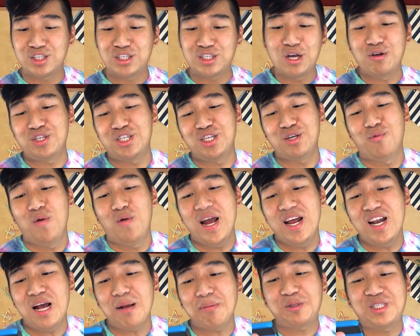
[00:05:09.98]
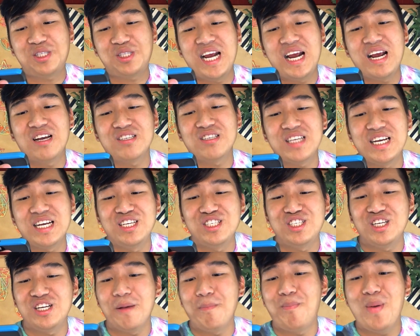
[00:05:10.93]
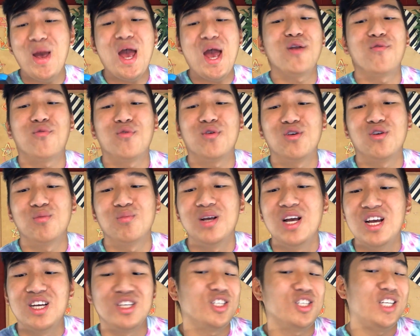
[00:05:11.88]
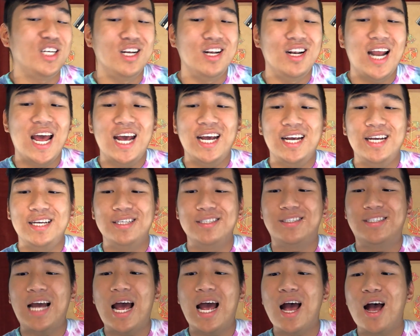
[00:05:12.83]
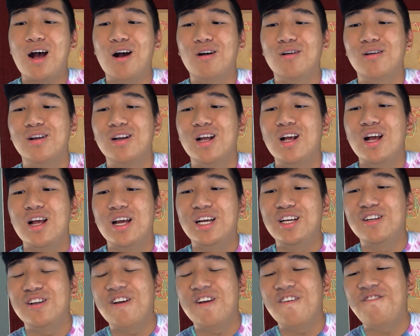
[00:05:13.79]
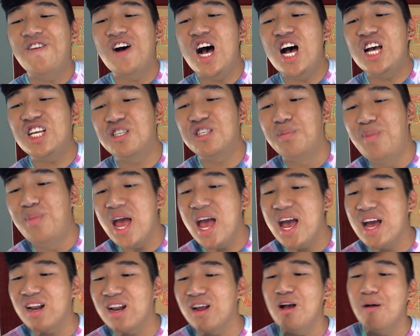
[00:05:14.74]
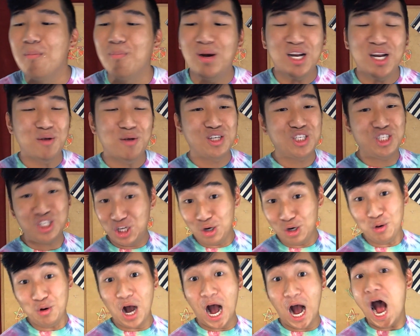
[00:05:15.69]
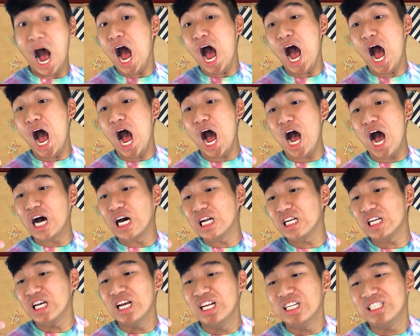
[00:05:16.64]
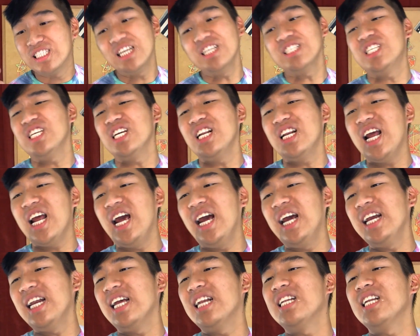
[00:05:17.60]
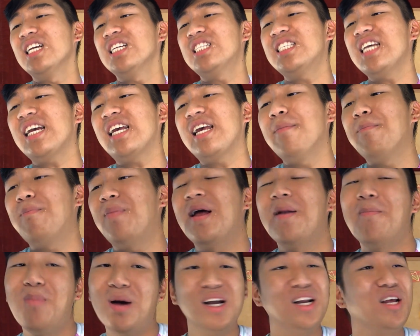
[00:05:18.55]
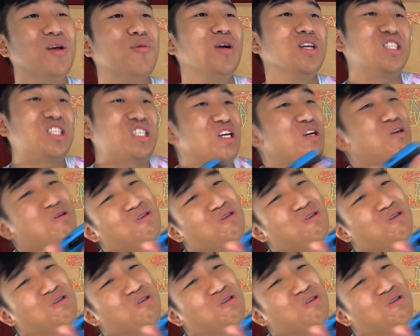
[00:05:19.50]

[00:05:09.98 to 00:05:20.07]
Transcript: So she went upstairs into the bedroom. She laid down in the first bed, but it was too hard. Then she laid in the second bed, but it was too